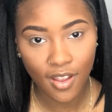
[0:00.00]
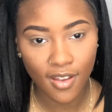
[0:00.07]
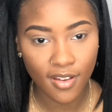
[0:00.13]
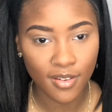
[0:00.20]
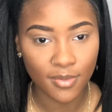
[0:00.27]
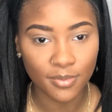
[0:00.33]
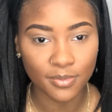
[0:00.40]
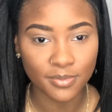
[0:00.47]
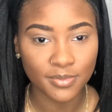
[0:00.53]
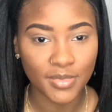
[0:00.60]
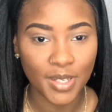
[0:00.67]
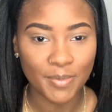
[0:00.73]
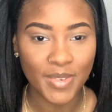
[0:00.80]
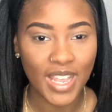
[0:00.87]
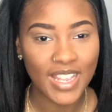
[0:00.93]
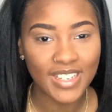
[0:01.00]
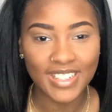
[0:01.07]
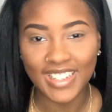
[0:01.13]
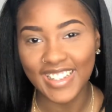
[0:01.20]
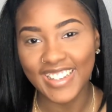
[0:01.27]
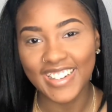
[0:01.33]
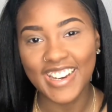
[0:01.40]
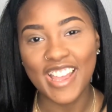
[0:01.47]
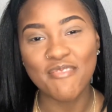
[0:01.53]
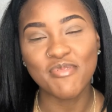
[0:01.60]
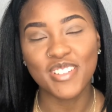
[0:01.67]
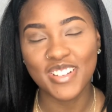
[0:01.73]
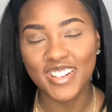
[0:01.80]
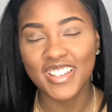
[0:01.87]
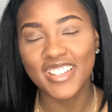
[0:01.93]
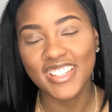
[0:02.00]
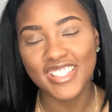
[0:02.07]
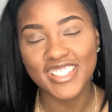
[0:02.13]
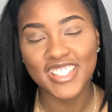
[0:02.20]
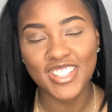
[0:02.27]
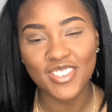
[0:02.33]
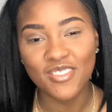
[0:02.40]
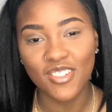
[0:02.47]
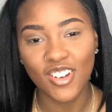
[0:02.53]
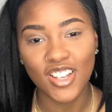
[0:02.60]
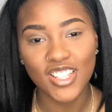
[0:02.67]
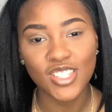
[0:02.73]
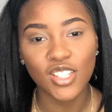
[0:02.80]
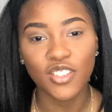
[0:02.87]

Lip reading: I'm not done. I'm going to continue on.